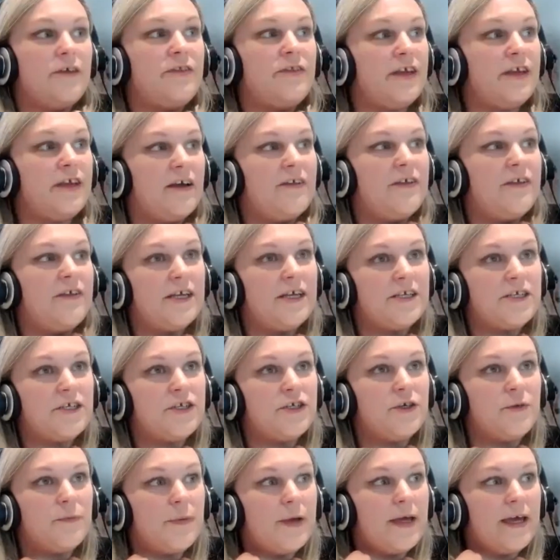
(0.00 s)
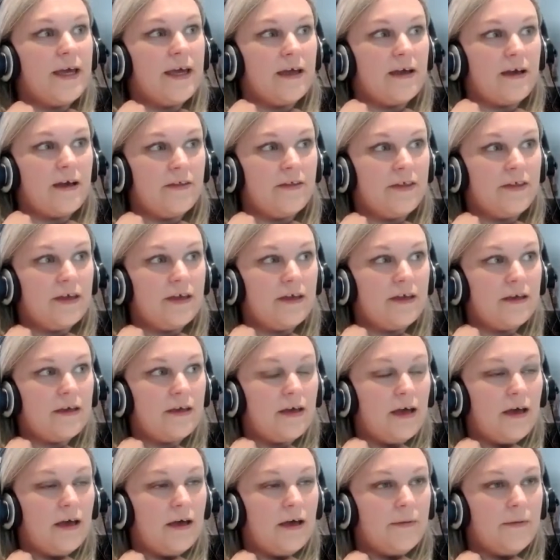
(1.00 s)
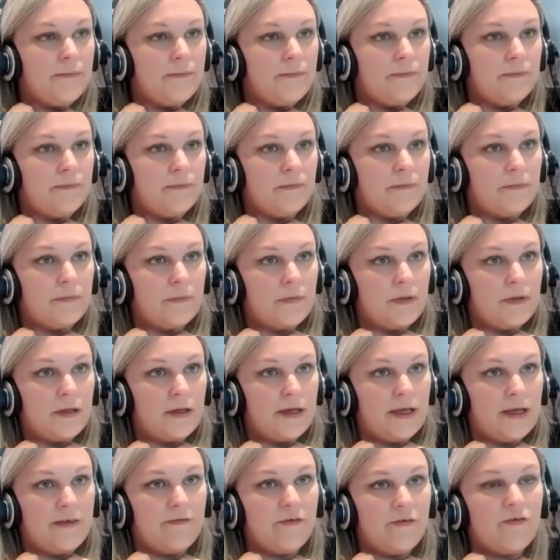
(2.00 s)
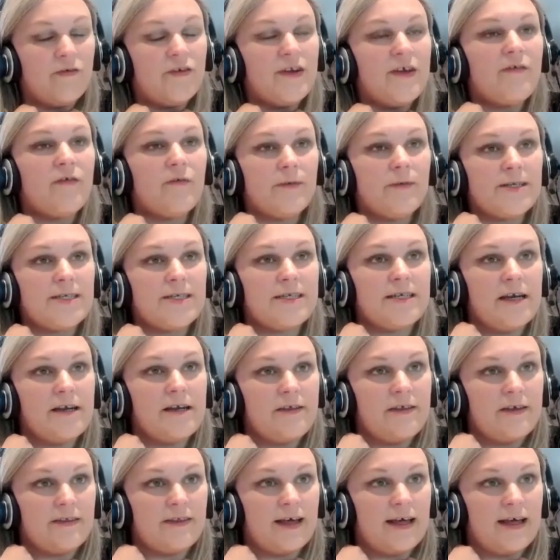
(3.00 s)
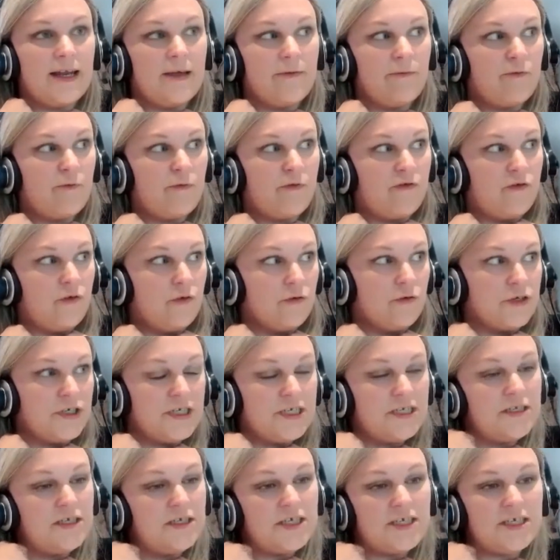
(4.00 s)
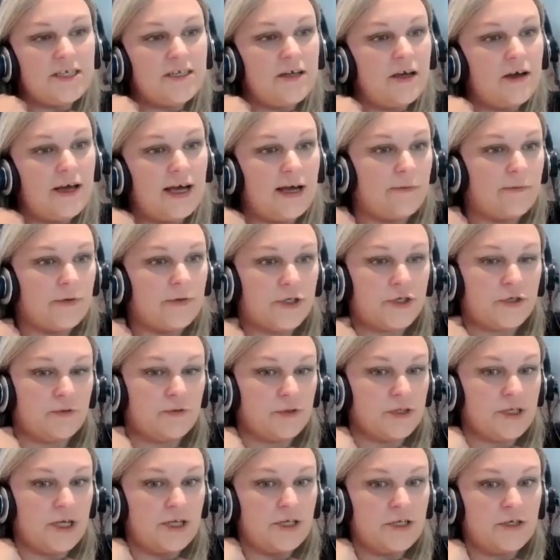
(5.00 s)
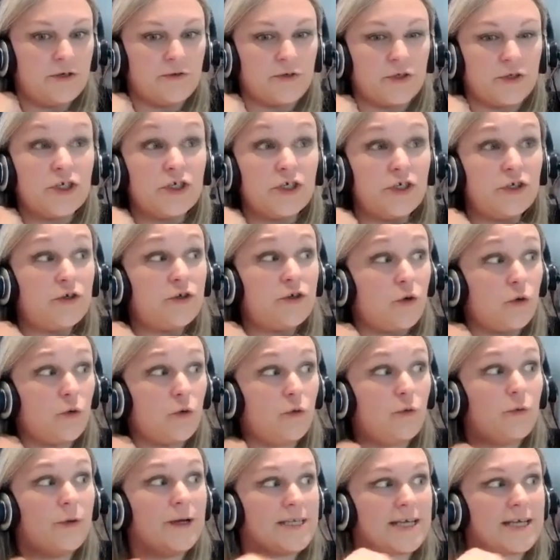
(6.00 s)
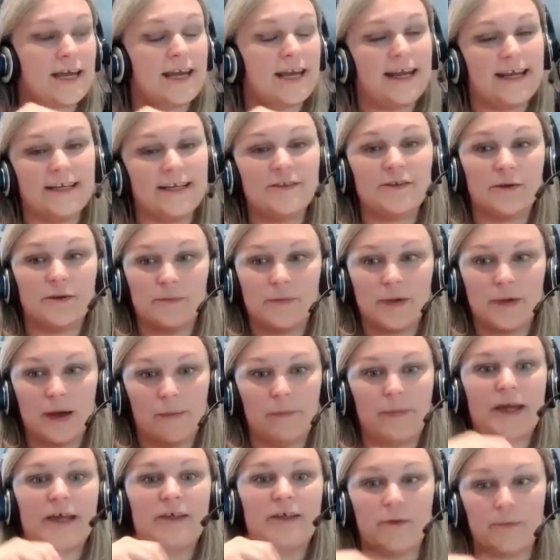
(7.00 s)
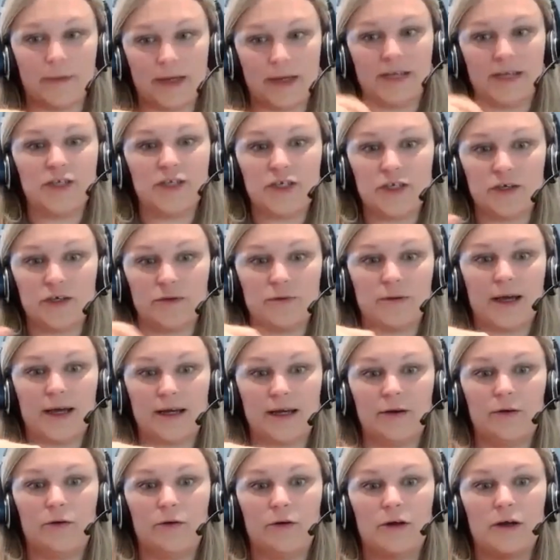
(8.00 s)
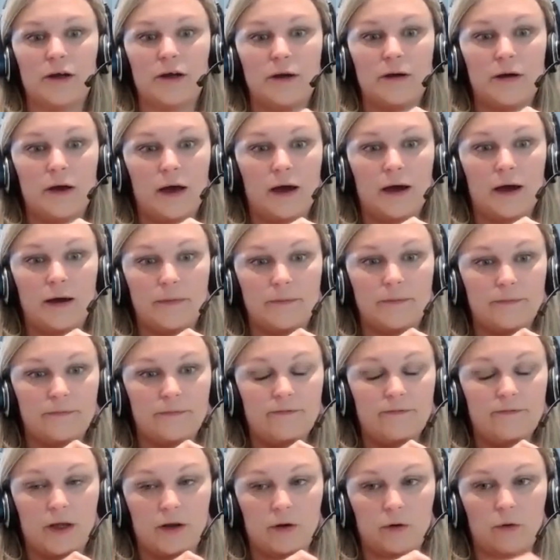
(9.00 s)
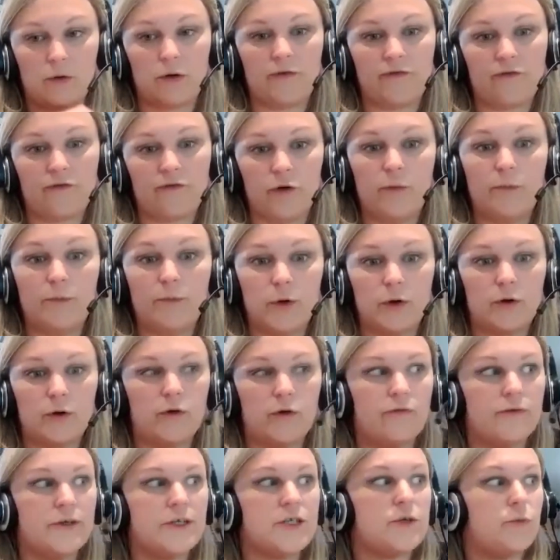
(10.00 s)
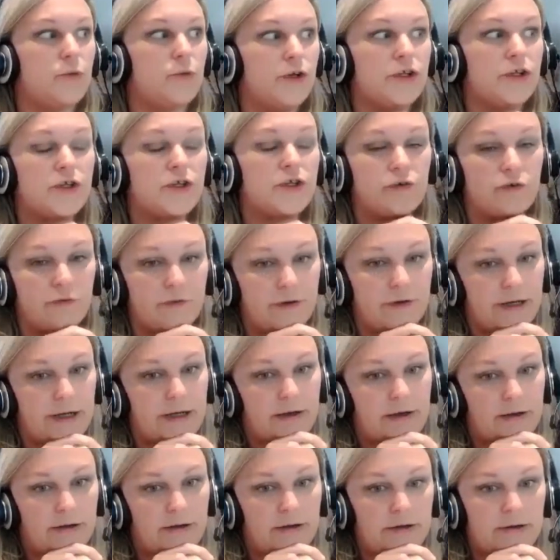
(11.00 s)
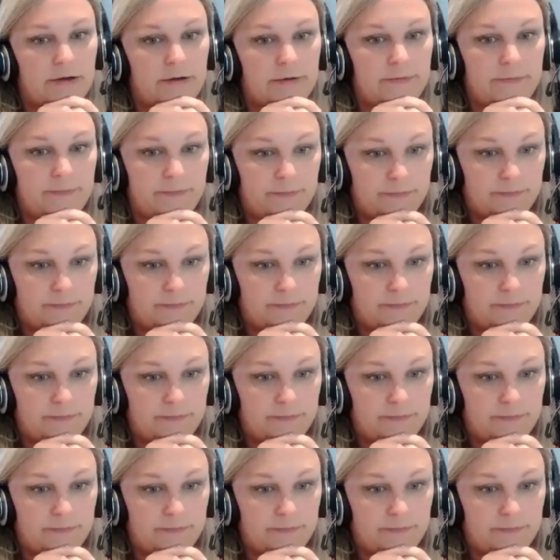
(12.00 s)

think I think it's too big. I think um if you've never written anything that length before just just start out with short articles because you could always collate them and make them into a longer um a longer form book or into one story yeah